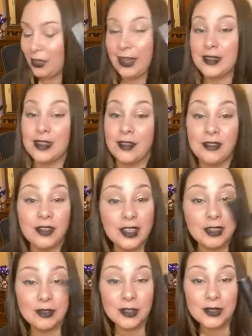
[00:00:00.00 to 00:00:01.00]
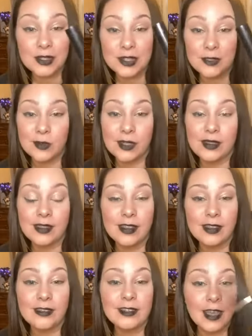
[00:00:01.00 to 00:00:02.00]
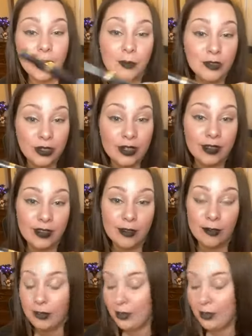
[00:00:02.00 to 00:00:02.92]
I definitely have used this with the tape trick though,